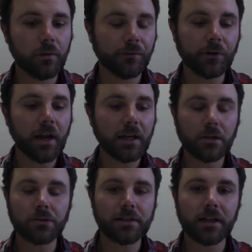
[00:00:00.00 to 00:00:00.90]
you're not
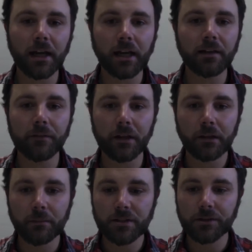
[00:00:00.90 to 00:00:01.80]
interested in any of
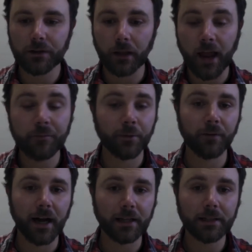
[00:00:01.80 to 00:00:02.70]
the material I've
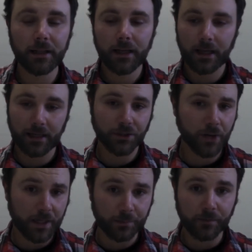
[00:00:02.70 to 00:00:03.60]
provided, and I
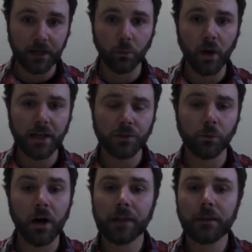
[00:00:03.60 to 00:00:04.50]
try to provide a wide
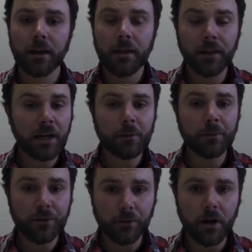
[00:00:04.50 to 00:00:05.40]
swath, then come up
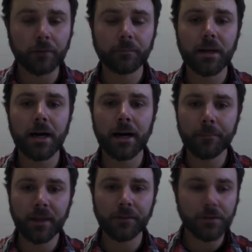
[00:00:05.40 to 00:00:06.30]
with your own.
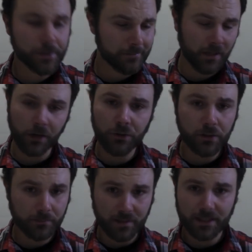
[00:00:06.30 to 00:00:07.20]
And there's,
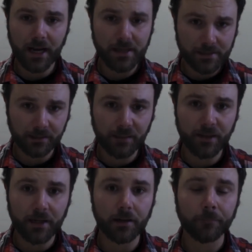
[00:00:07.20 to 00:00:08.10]
the sky's the
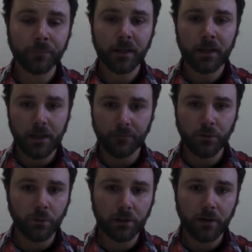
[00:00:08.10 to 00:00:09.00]
limit here. If
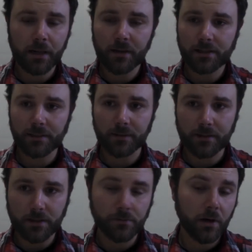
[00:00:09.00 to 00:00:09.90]
you want to write about something
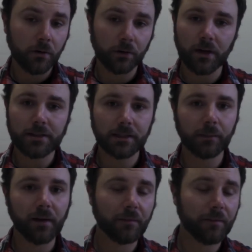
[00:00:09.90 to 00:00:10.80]
that you know a great deal
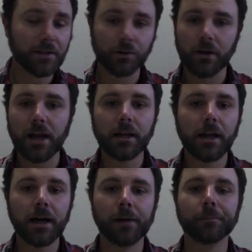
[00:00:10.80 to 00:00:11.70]
about, that's great.
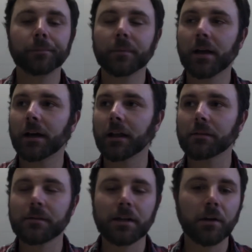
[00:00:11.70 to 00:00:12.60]

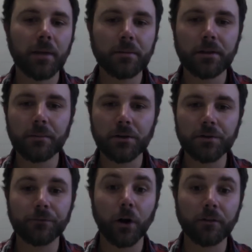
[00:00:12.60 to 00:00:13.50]
Maybe the most
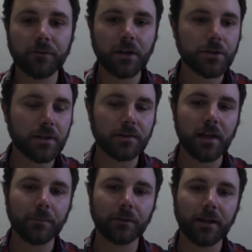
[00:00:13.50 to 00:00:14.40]
far-fetched
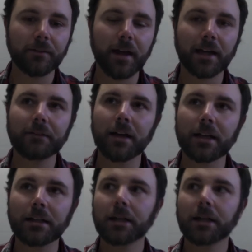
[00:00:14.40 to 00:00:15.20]
example I've had